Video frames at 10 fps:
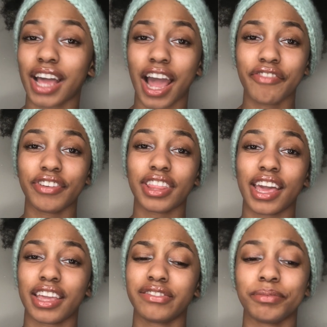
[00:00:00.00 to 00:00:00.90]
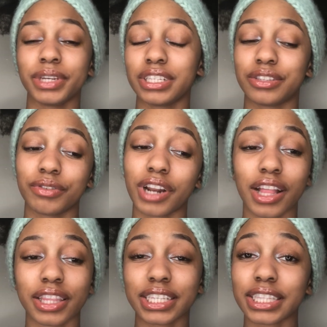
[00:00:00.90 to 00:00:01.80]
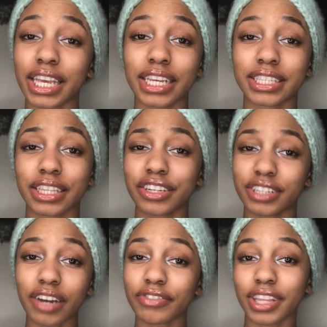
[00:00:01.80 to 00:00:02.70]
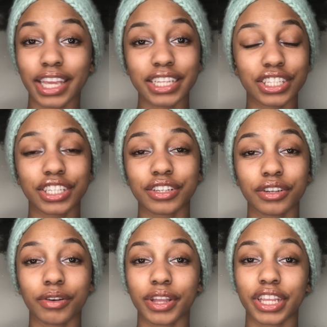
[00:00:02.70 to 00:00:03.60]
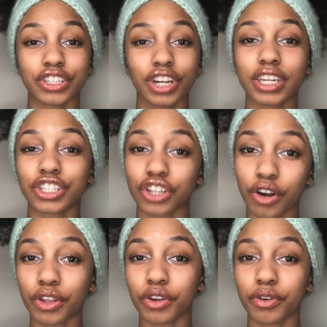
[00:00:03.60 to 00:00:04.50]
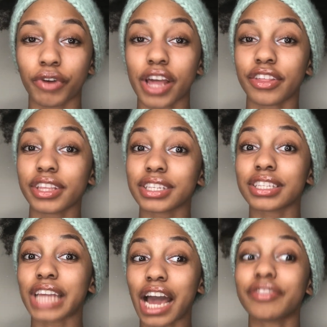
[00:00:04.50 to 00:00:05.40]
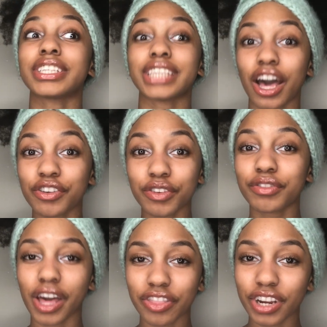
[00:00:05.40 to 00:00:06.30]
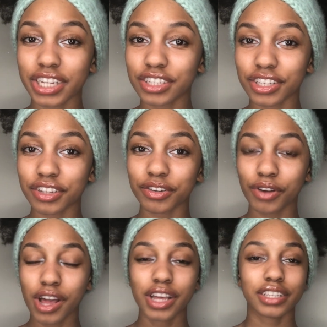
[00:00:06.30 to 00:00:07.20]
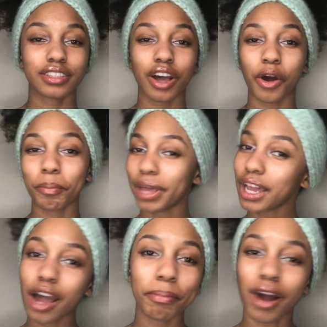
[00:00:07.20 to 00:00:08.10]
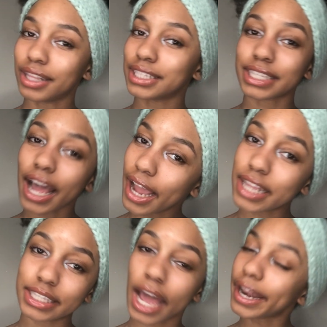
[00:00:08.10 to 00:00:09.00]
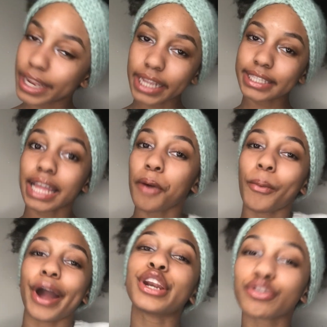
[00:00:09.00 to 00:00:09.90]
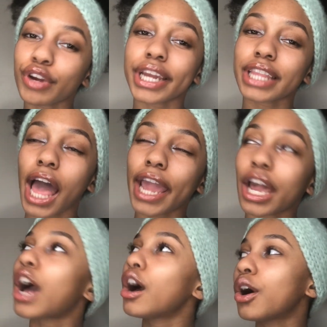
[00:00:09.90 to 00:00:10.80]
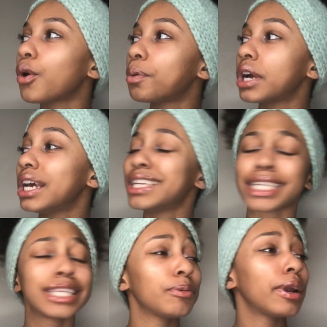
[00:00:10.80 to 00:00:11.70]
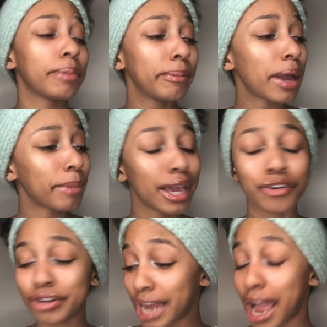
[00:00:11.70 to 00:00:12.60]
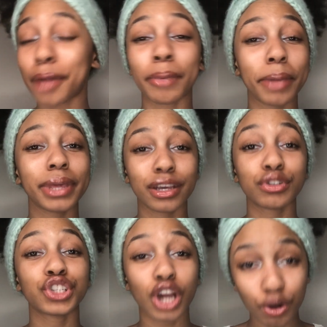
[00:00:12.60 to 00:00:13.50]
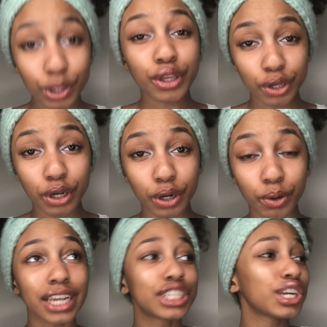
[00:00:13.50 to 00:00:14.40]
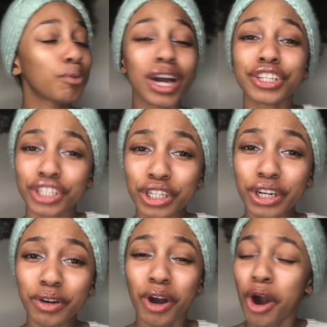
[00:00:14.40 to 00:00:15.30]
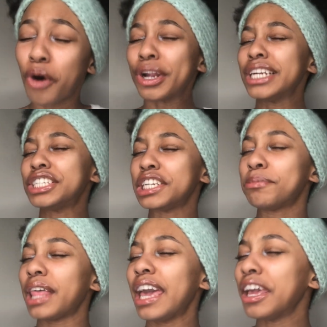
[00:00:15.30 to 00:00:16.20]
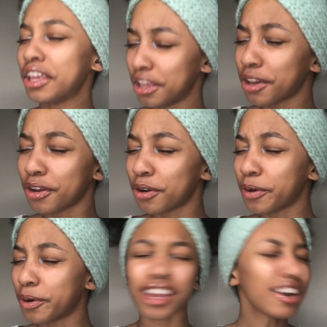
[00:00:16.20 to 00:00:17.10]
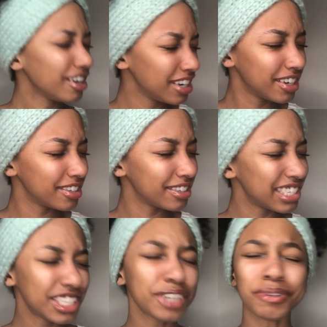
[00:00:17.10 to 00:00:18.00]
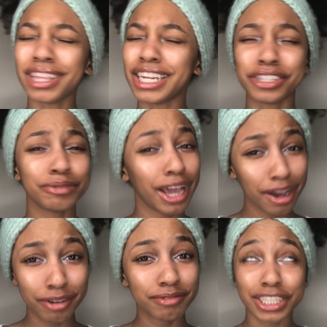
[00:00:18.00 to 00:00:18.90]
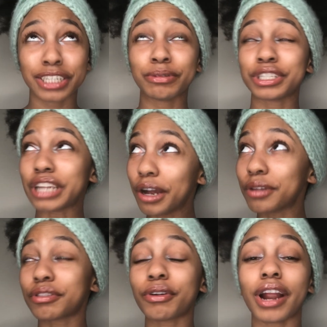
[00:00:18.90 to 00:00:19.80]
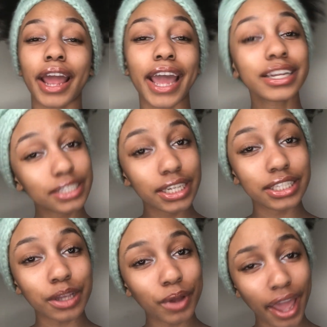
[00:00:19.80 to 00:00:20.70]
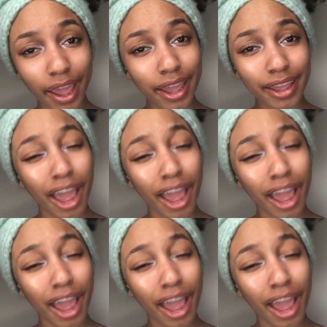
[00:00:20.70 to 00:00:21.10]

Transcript: so I feel like if somebody's doing all these things and they're definitely into you and they're trying to show you rather than have to tell you that they're into you. So pick up on the signs, honey. Stop wondering like, oh, does he want to be my man or not? Maybe he'll show you. Does she want you or is she playing you? So she will let you know. She will show you through her actions, okay?